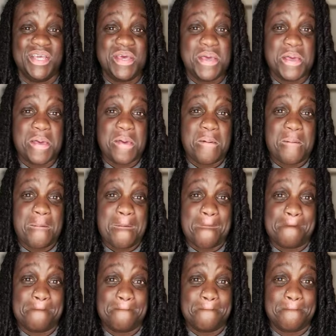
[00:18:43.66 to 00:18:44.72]

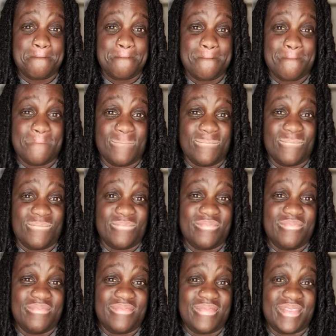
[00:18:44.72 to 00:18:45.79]

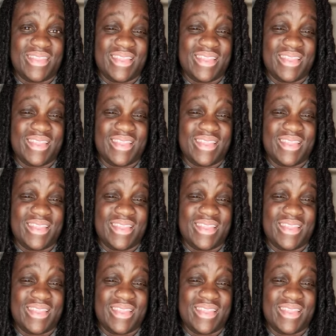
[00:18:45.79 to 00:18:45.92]
Nobody speaks.